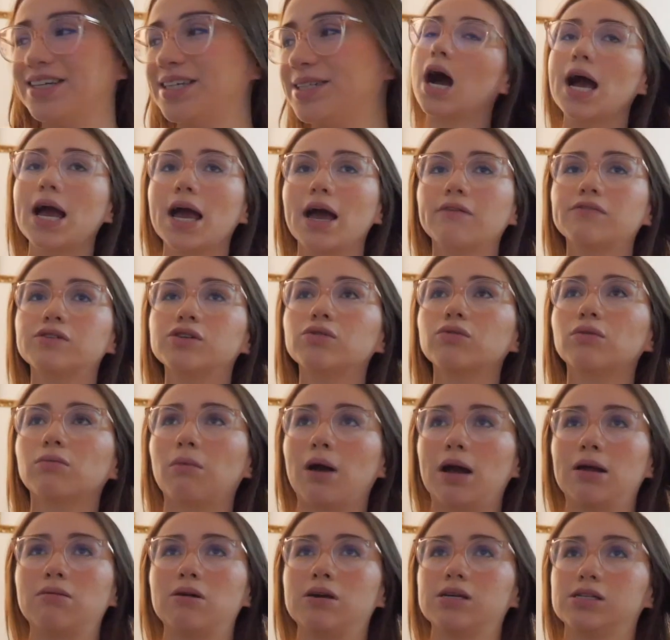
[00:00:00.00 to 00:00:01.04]
I have to
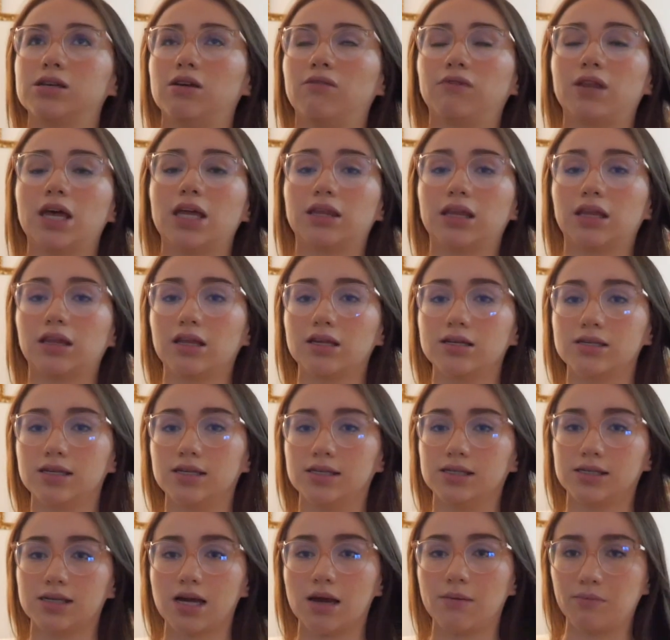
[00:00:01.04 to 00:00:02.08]
remind myself that this
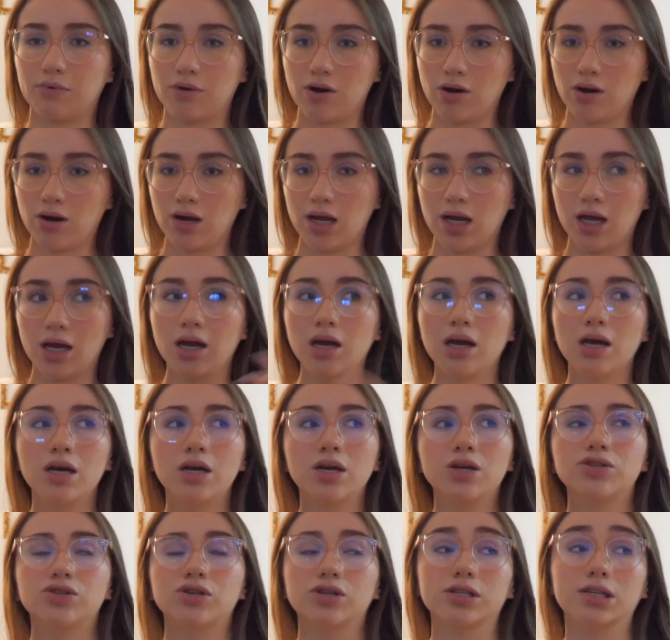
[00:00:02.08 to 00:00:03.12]
is temporary.
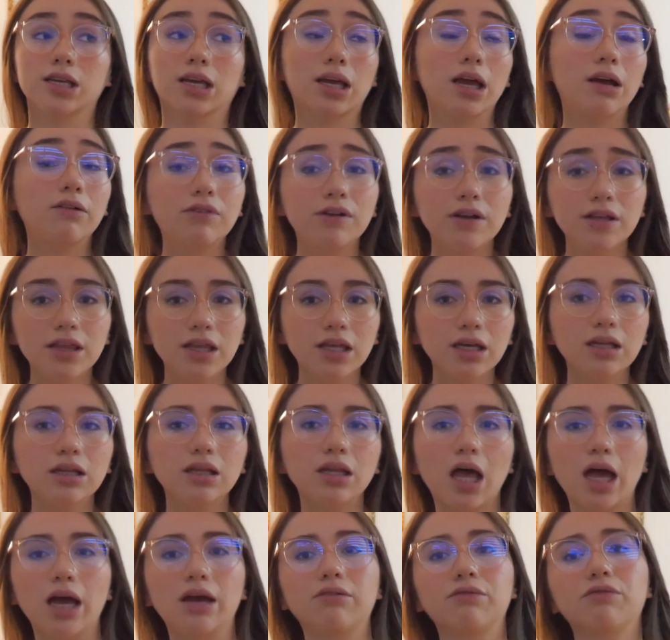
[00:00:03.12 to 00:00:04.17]
just like everything in
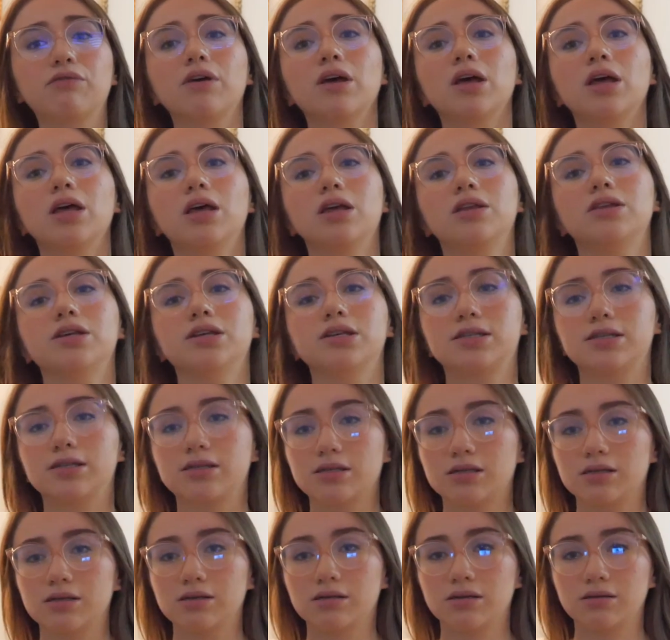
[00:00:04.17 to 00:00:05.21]
life,
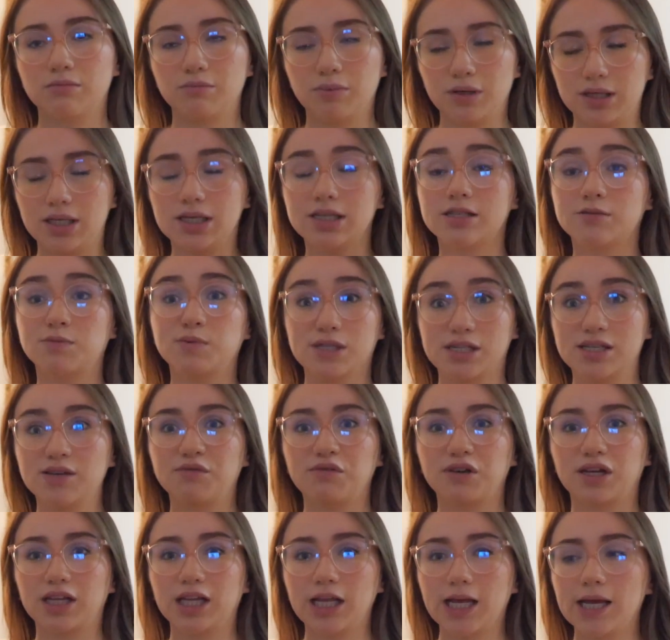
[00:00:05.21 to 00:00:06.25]
but this
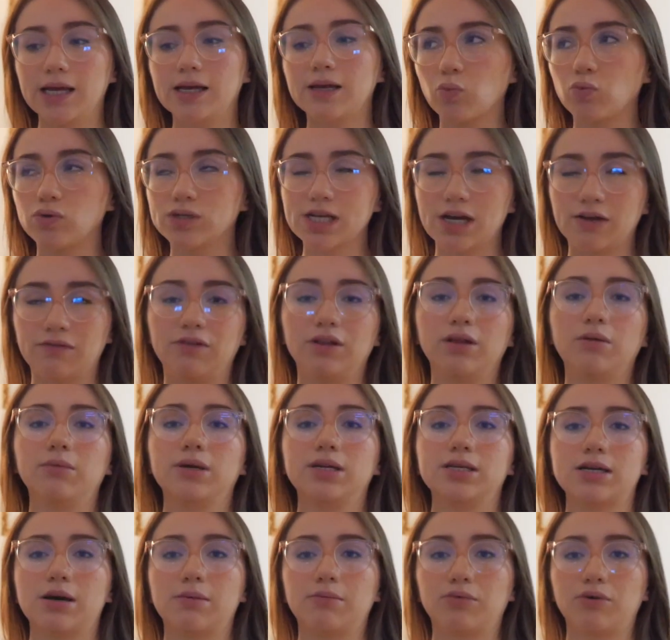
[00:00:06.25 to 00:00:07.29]
specifically will definitely be
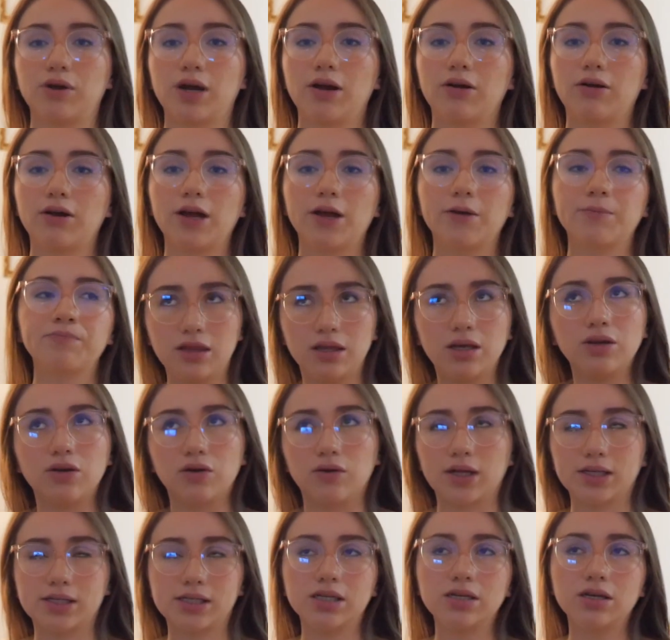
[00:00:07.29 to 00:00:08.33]
temporary. You know,
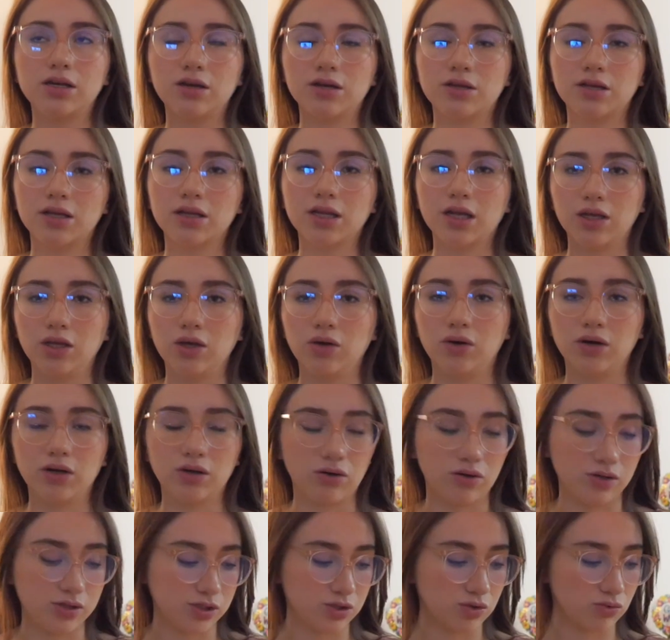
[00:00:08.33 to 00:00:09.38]
that's another thing that you could
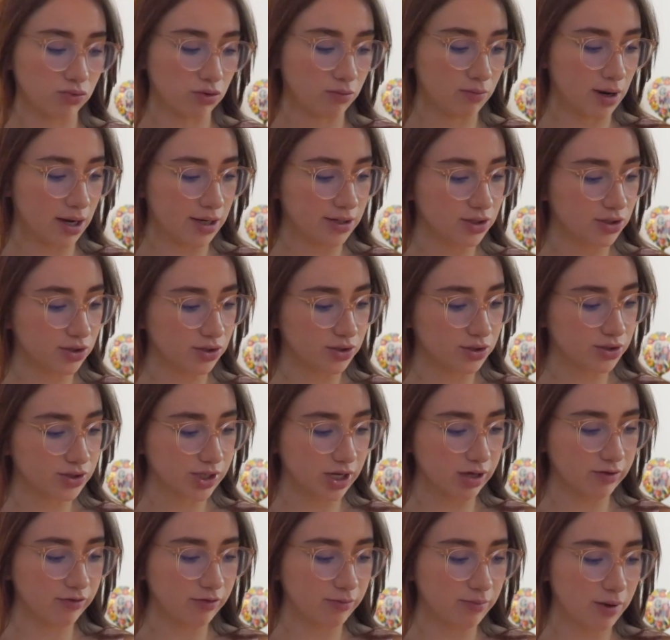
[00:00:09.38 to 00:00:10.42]
also remind
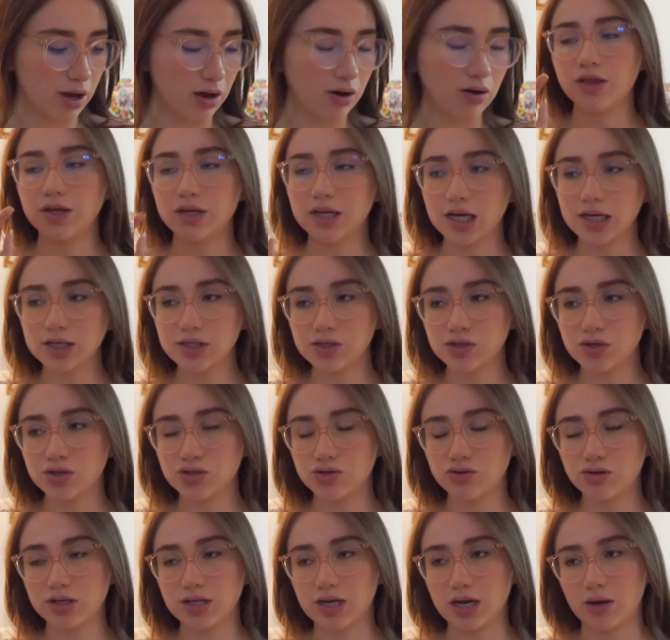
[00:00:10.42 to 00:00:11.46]
yourself about. The next
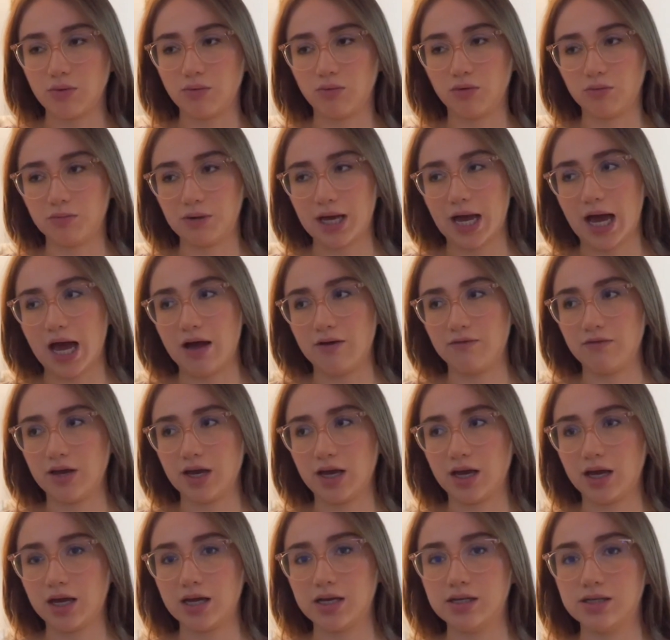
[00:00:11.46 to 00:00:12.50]
surgery that I will be
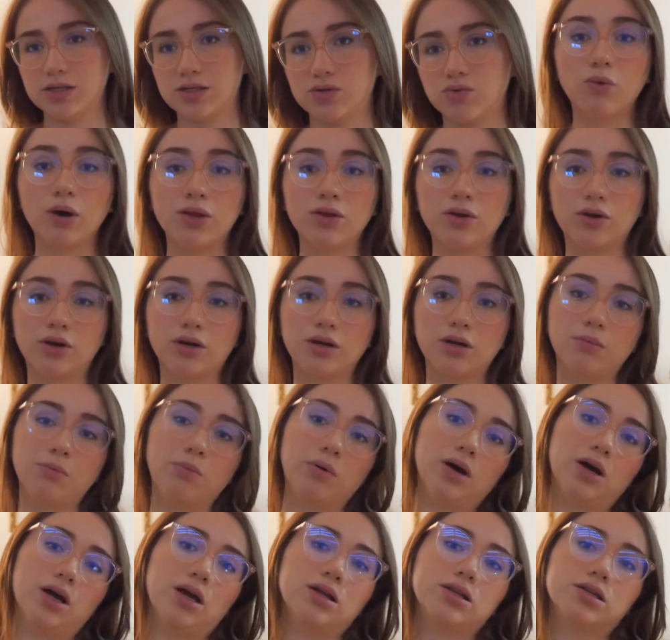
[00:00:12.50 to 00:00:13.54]
having is when they're gonna
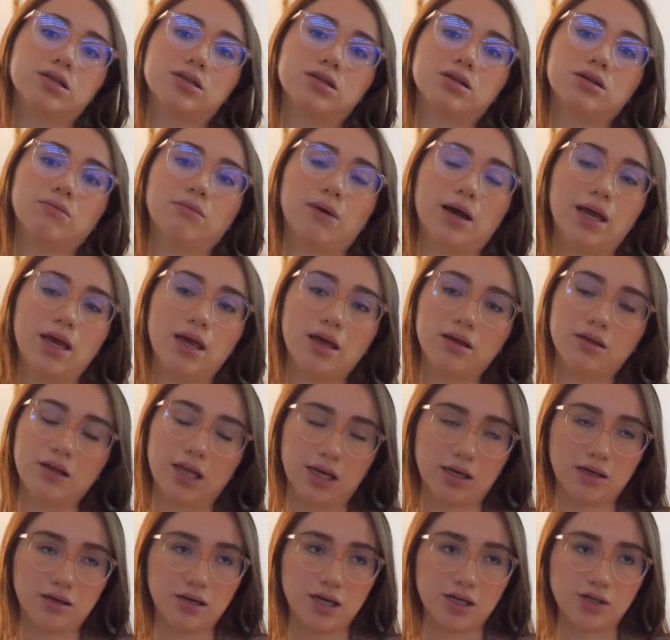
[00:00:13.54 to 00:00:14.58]
put my,
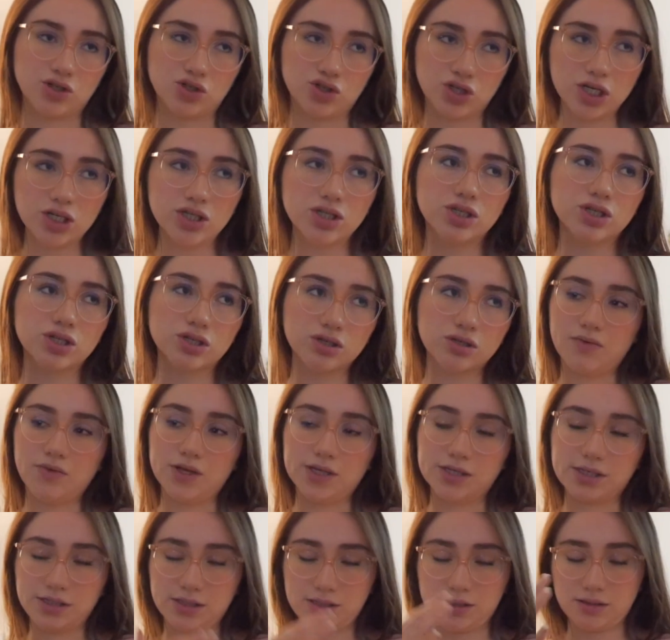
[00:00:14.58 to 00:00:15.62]
like, exchange
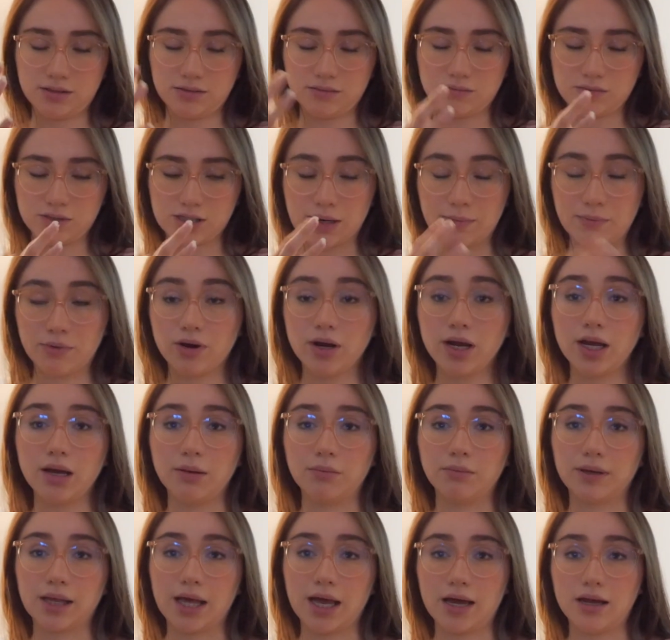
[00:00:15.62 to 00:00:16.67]
this temporary
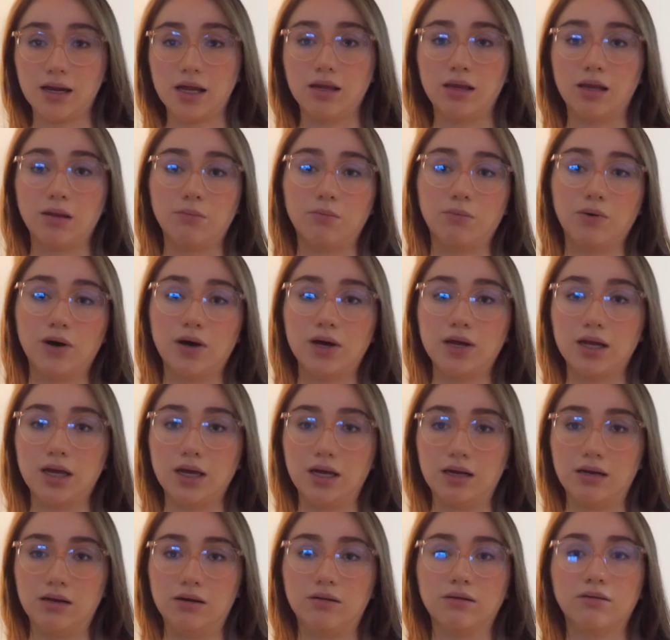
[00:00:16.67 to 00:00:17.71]
implant and then put
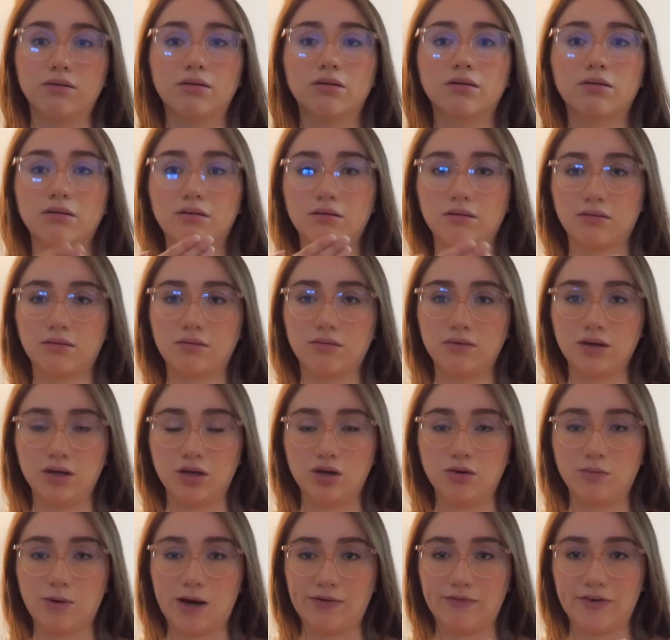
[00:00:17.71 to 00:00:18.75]
in, you
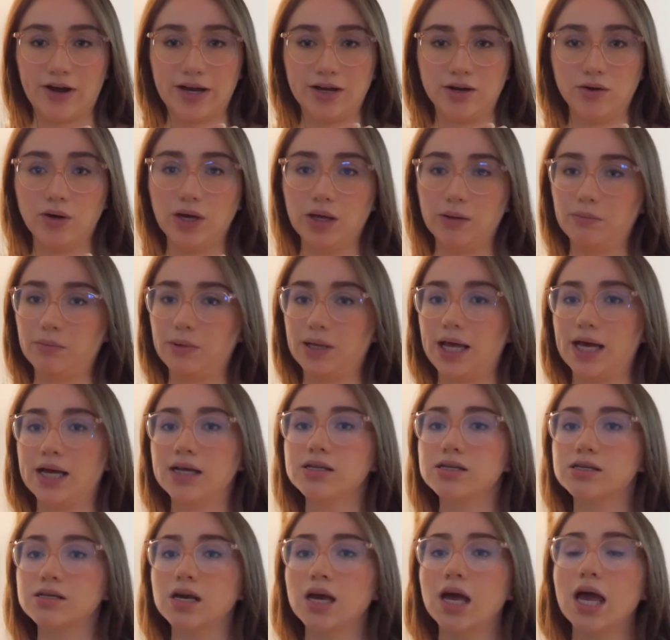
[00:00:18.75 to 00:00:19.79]
know, my final implant.